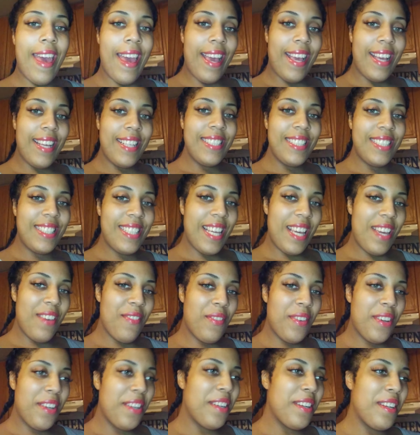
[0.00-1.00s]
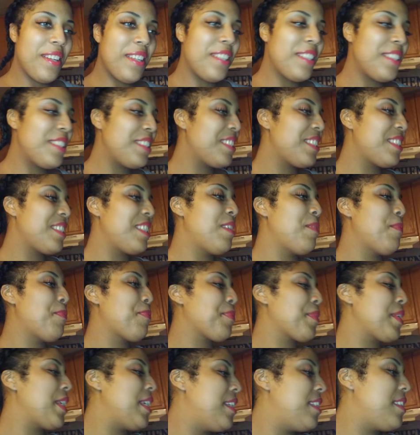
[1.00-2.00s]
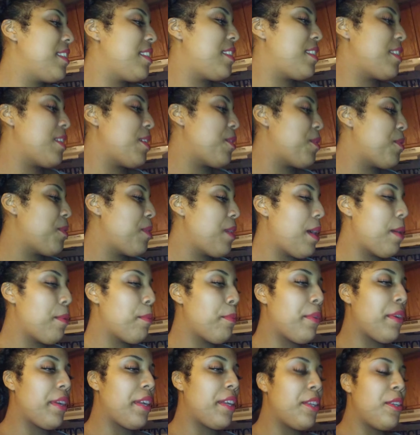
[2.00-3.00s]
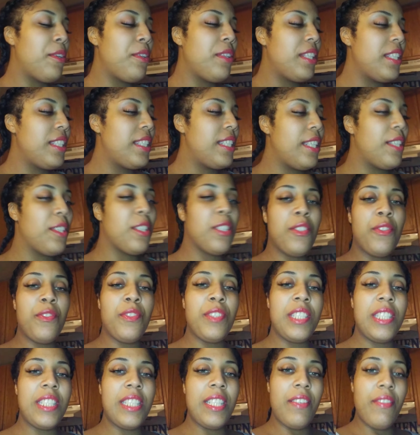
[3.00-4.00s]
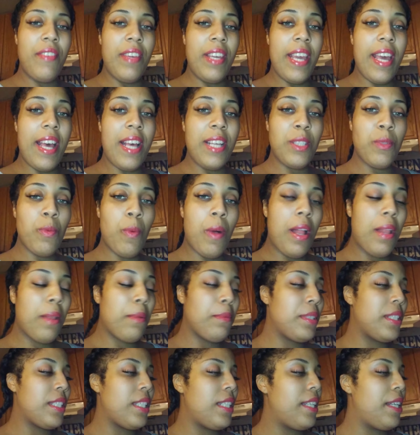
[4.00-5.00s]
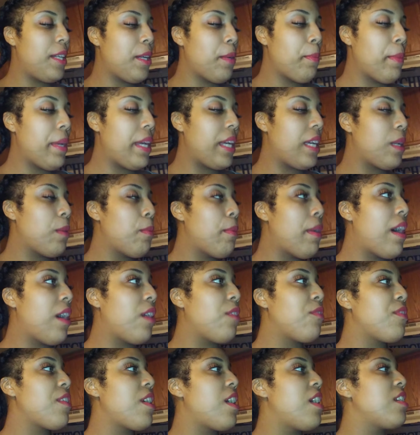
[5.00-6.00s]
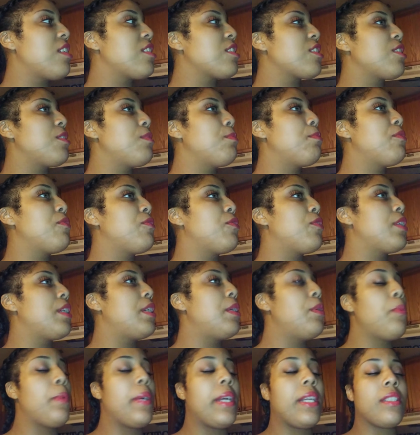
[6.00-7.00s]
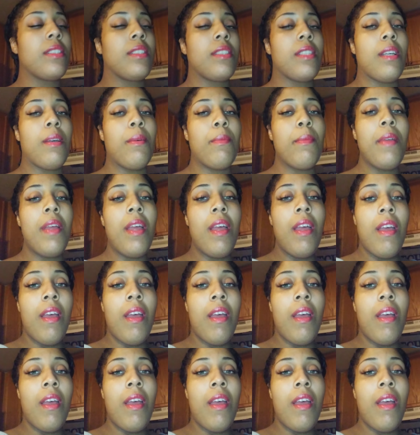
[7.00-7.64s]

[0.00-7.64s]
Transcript: Hey savers! So I'm bringing you the deals for CVS while I'm sitting here making a ball for Oscar before he wakes up.